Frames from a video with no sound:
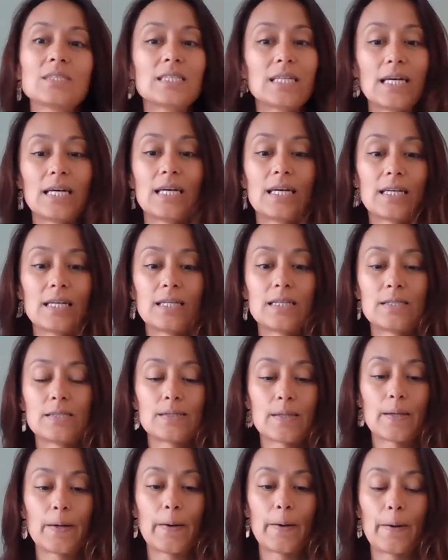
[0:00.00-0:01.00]

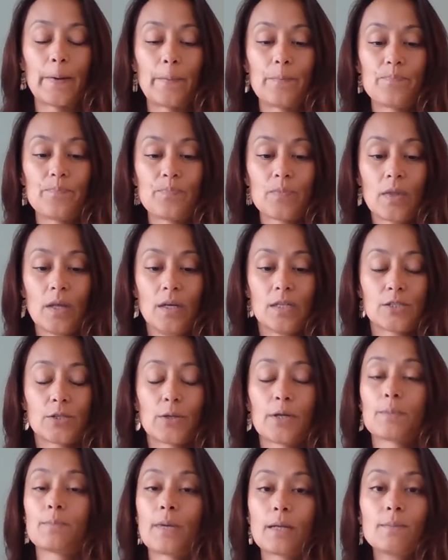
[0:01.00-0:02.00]
And so
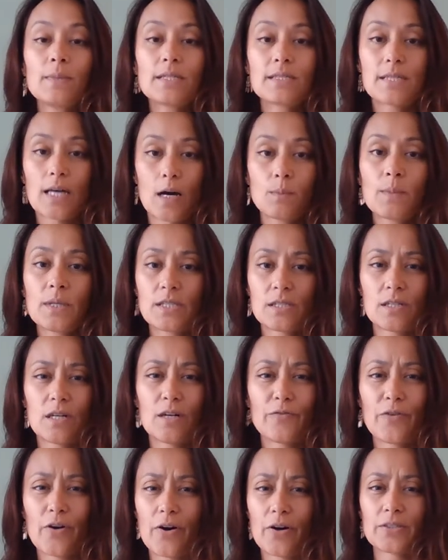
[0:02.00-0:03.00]
it made me doubt
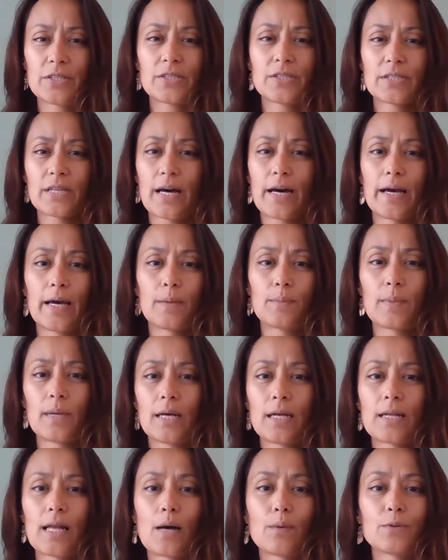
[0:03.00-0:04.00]
myself all the time,
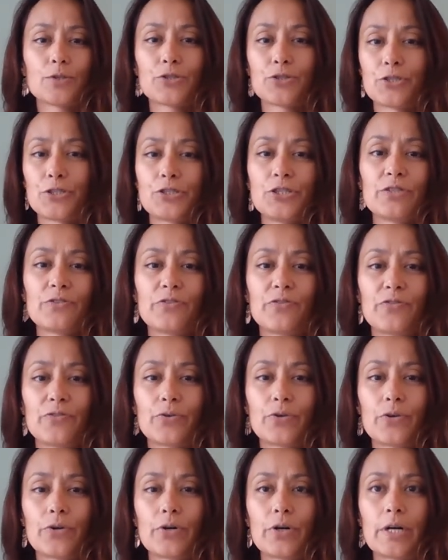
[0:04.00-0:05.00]
and I was searching
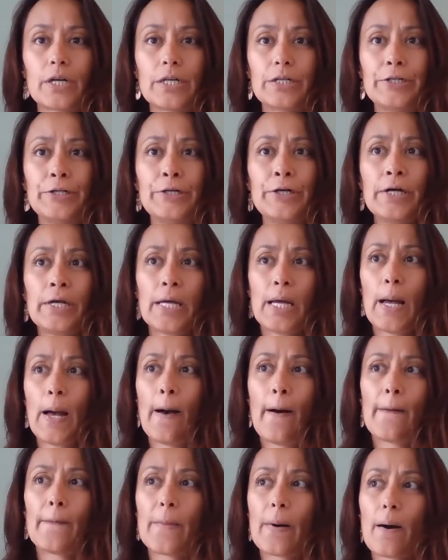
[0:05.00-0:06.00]
for
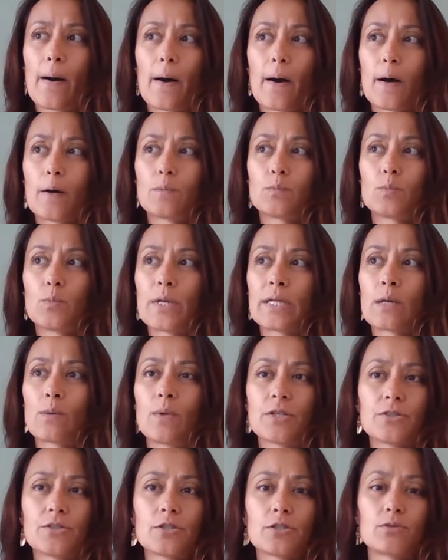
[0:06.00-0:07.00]
when I
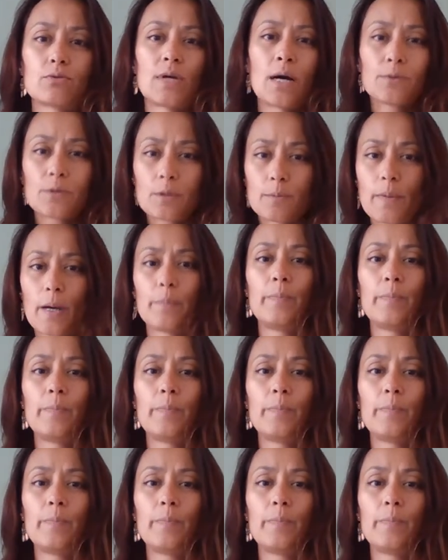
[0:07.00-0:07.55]
was surrounded by